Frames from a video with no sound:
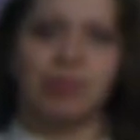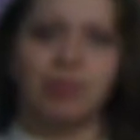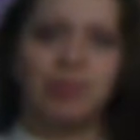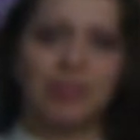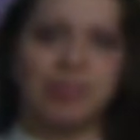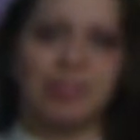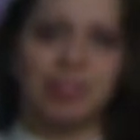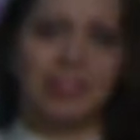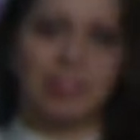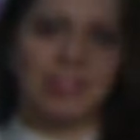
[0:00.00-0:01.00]

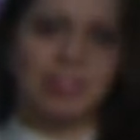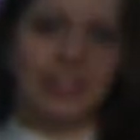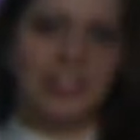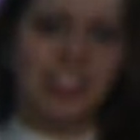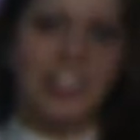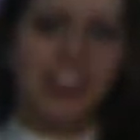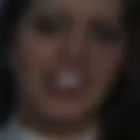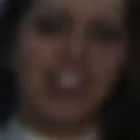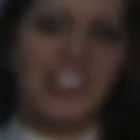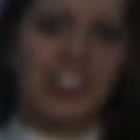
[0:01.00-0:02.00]

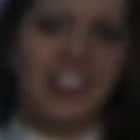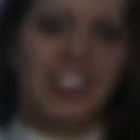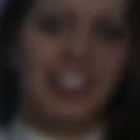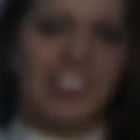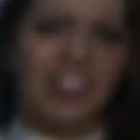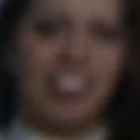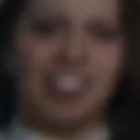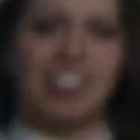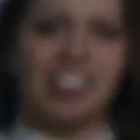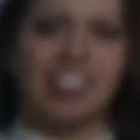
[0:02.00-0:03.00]

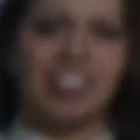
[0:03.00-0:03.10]
(silent)